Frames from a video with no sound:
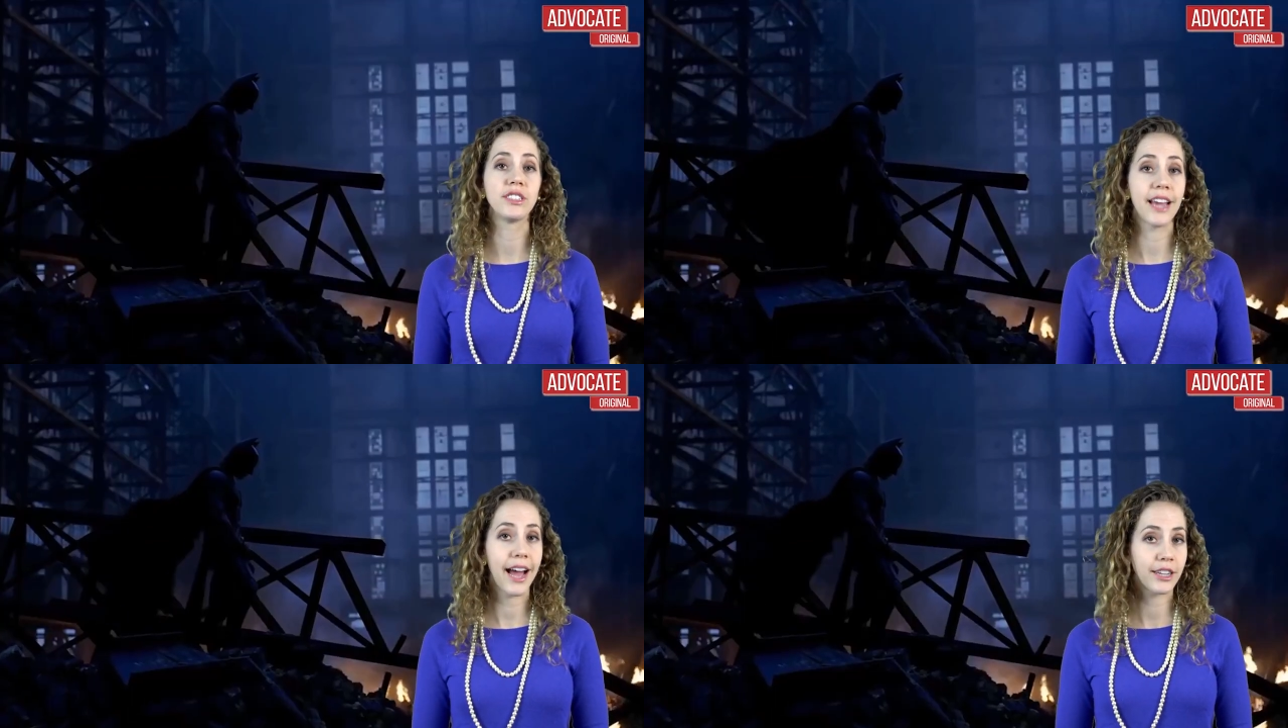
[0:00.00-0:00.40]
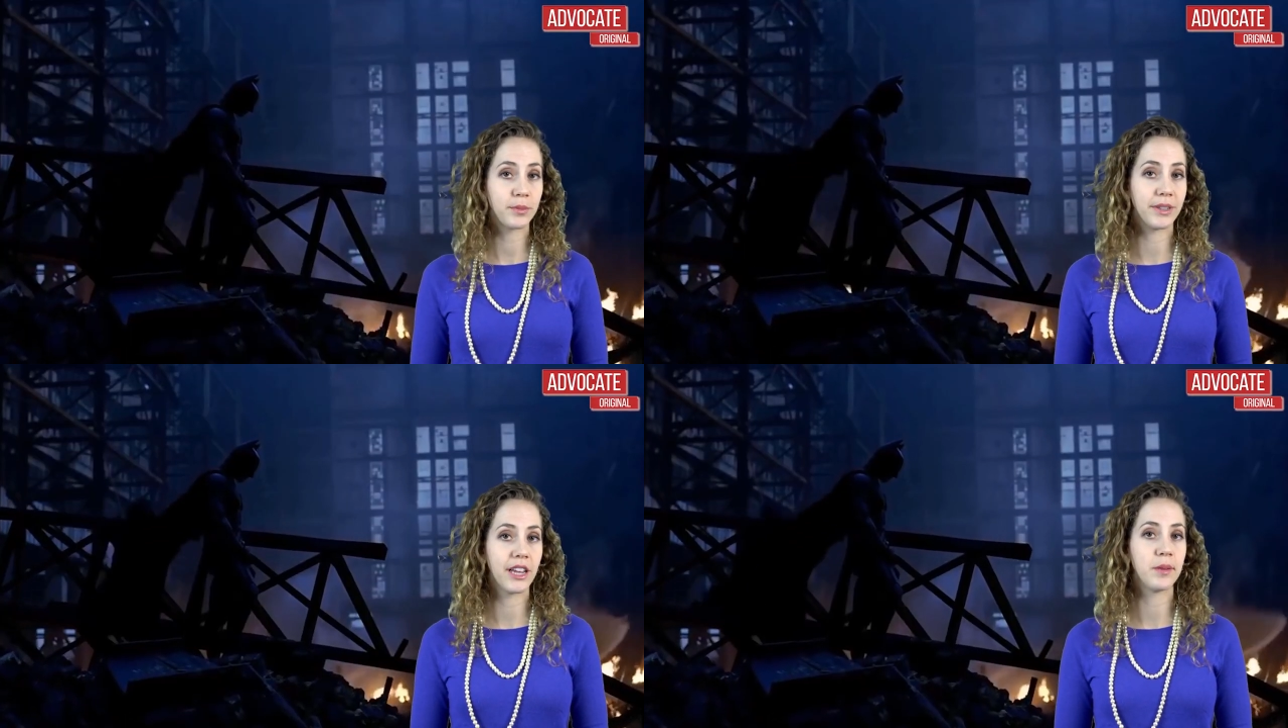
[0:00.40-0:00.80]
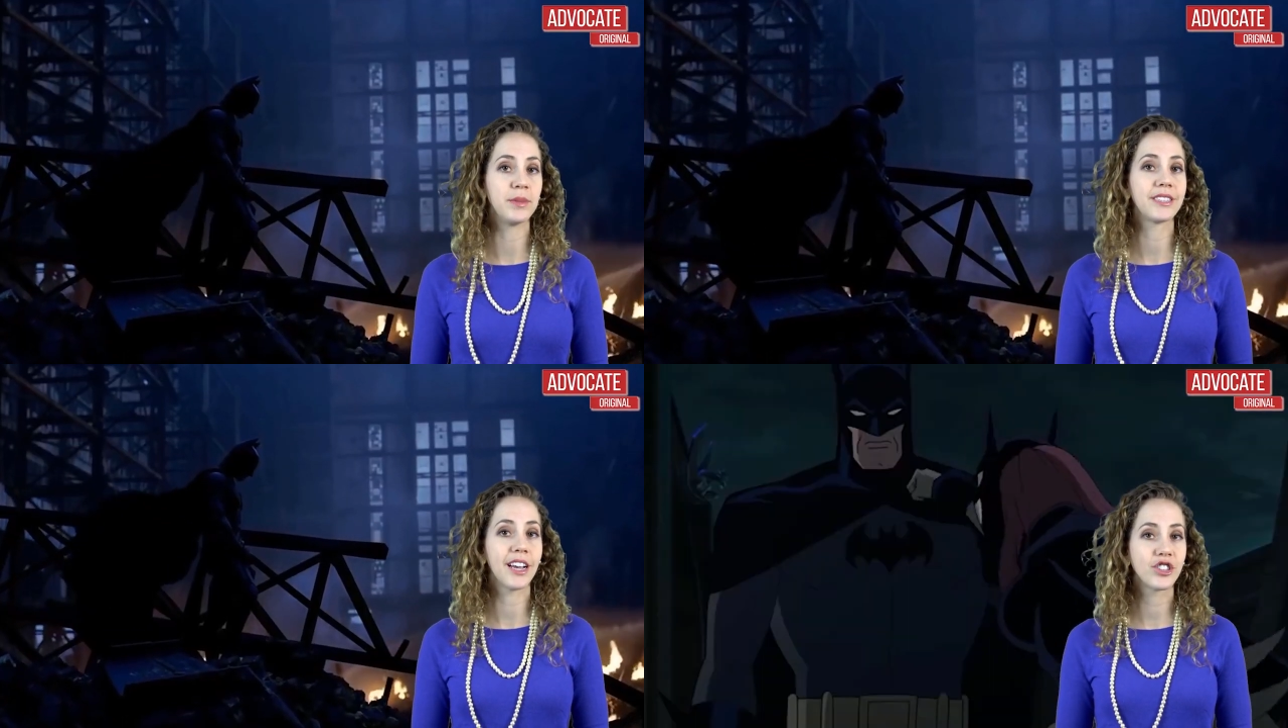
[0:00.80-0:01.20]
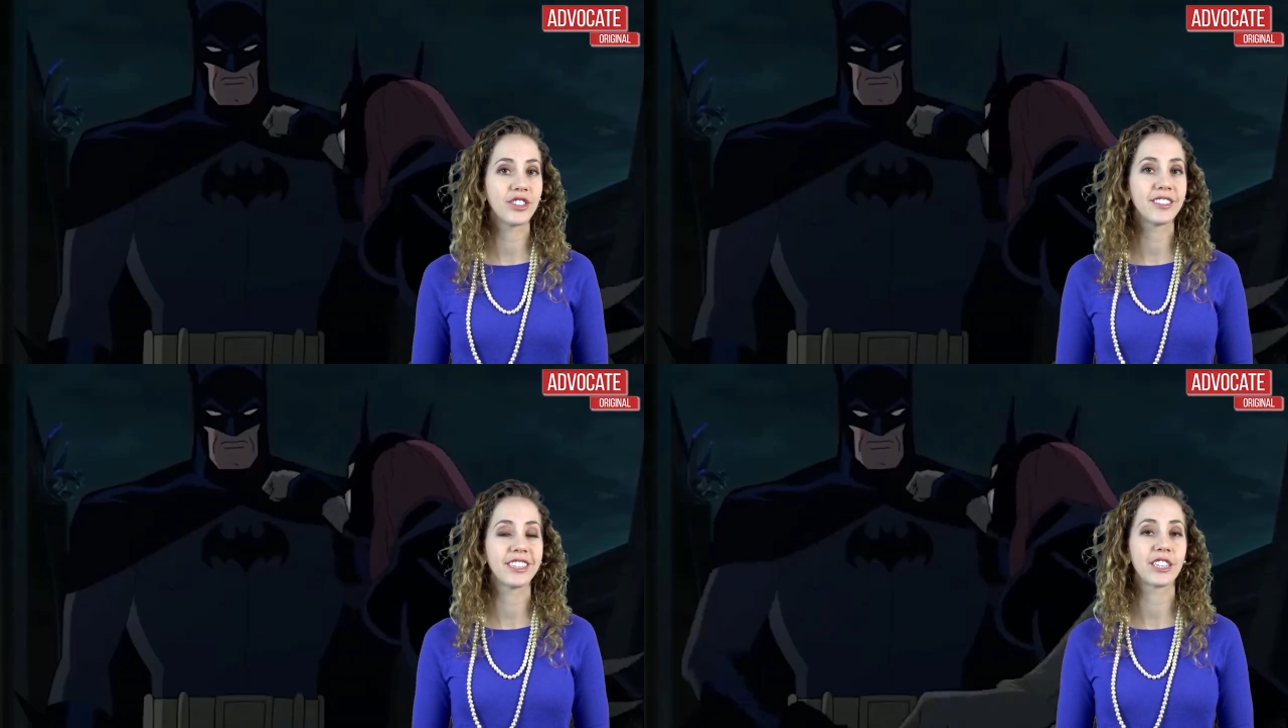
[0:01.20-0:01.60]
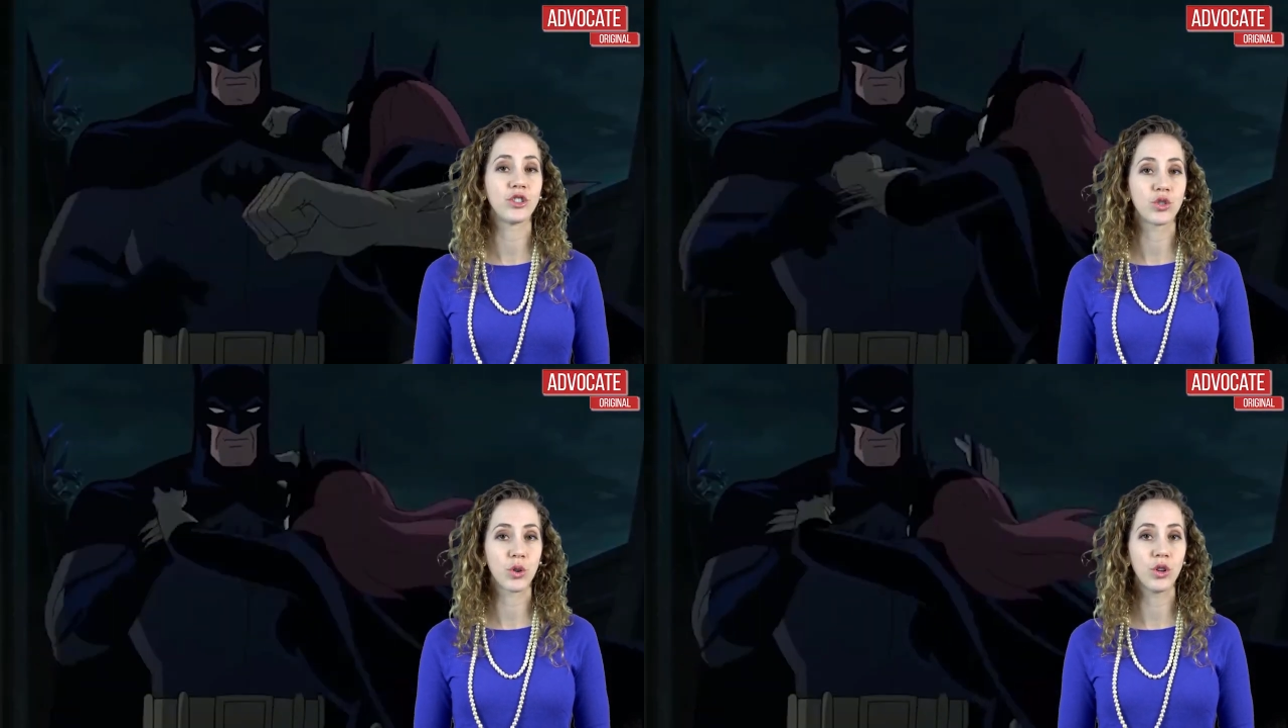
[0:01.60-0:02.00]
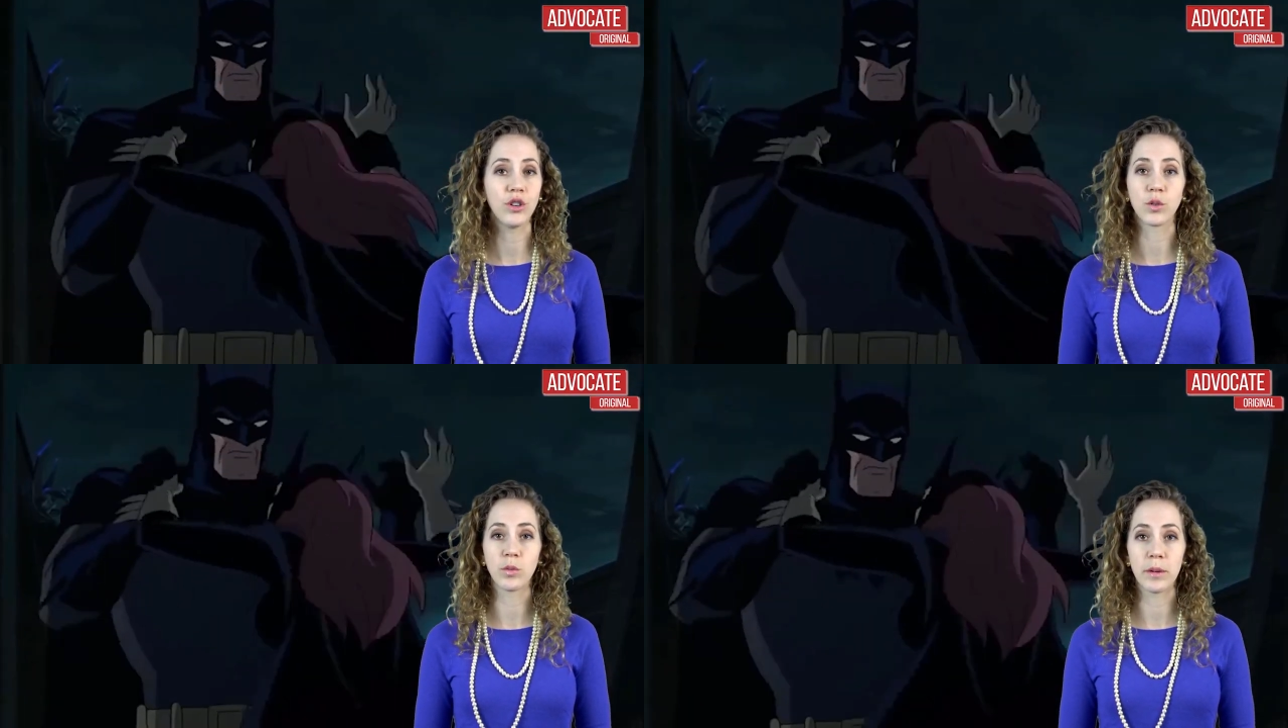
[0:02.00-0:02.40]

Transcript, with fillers: detachment, and misogynistic control over